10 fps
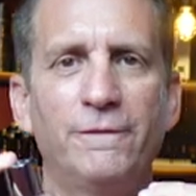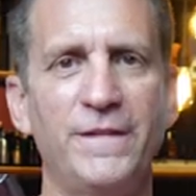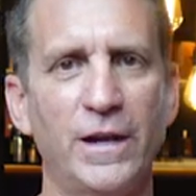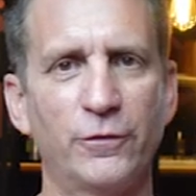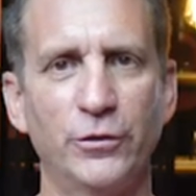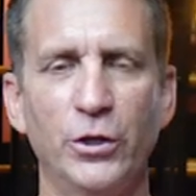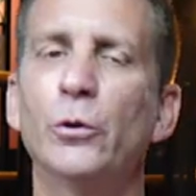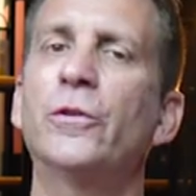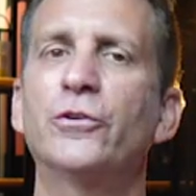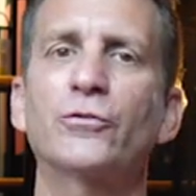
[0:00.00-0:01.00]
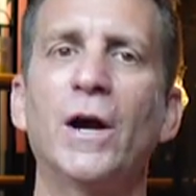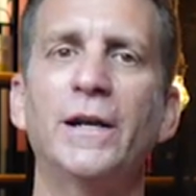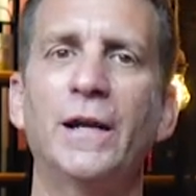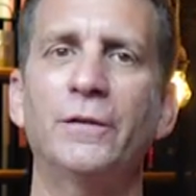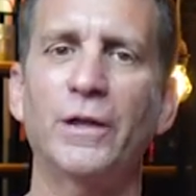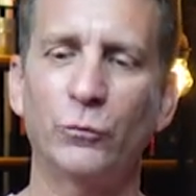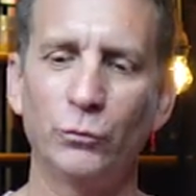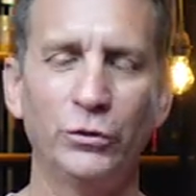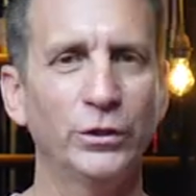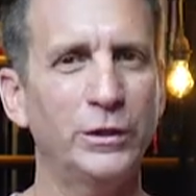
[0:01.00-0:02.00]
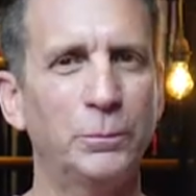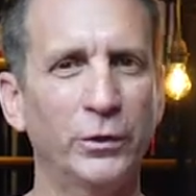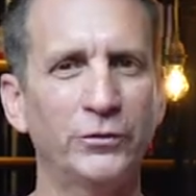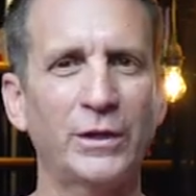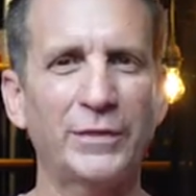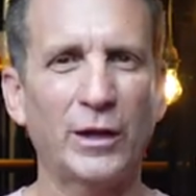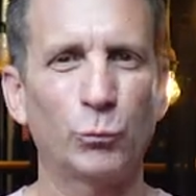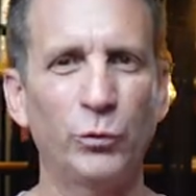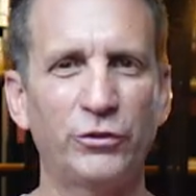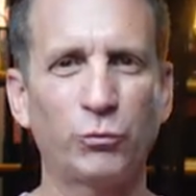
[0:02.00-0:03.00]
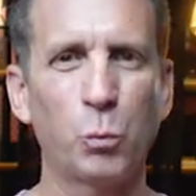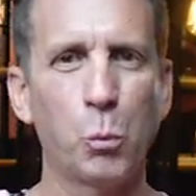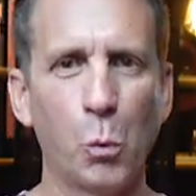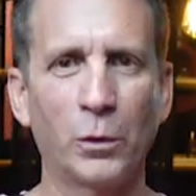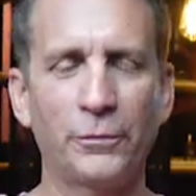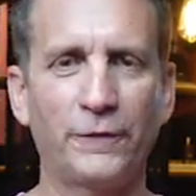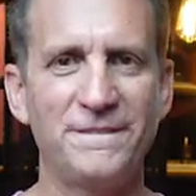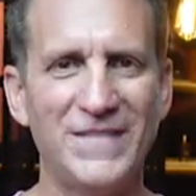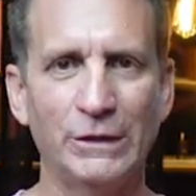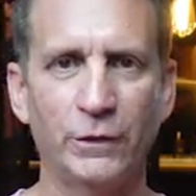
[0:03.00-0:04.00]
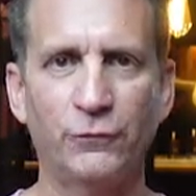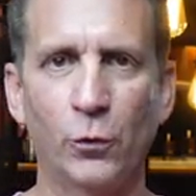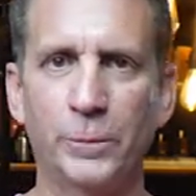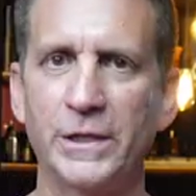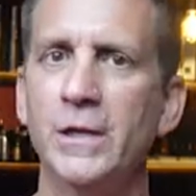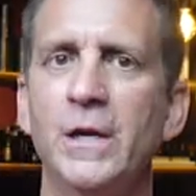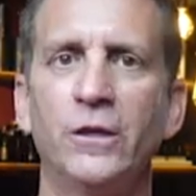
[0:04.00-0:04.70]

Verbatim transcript: a vetiver note in the dry down that really brings out that rich warmth feeling for me.